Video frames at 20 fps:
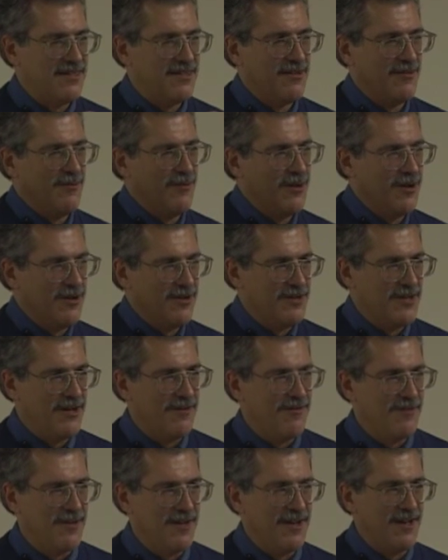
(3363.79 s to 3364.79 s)
the world
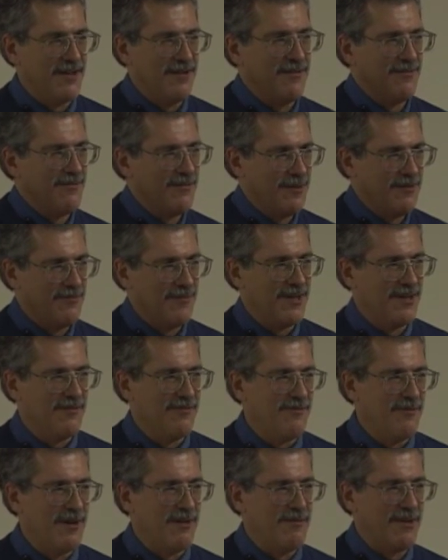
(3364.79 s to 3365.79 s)
differently when
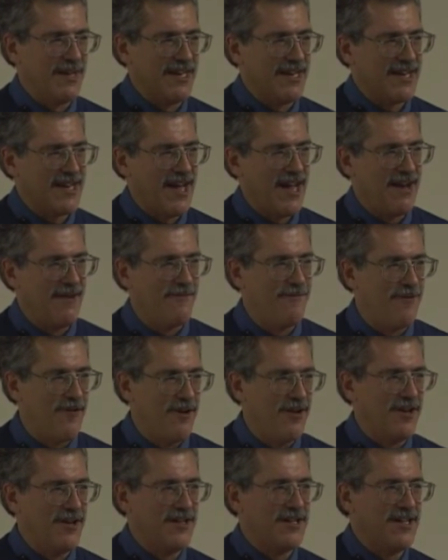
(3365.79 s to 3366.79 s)
we kind of
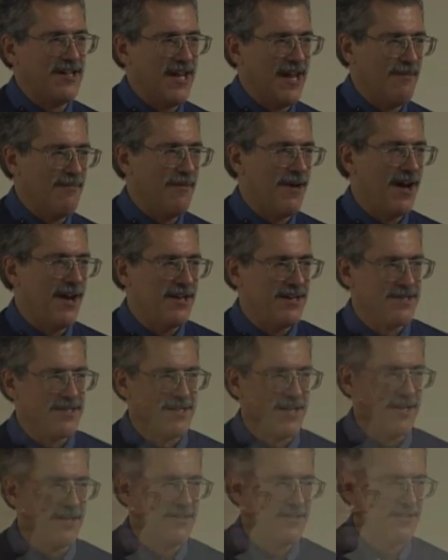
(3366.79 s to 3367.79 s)
fall into that
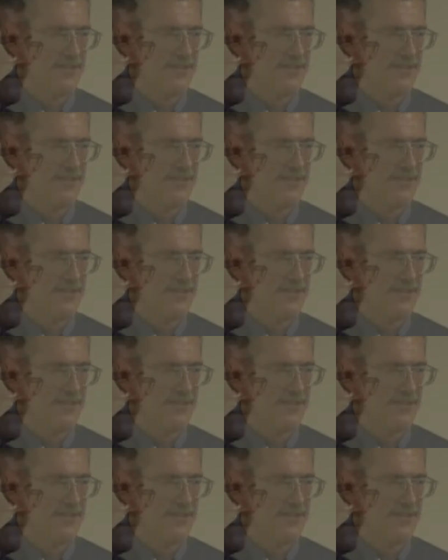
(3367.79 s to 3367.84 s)
mindset.